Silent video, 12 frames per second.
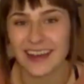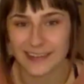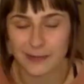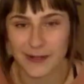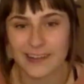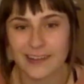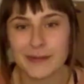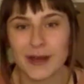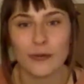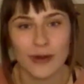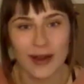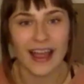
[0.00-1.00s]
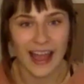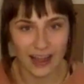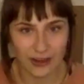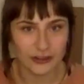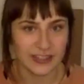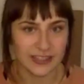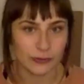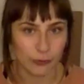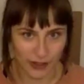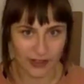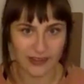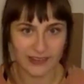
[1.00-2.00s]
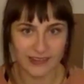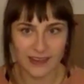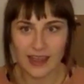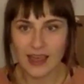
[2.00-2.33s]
experience about what actually works.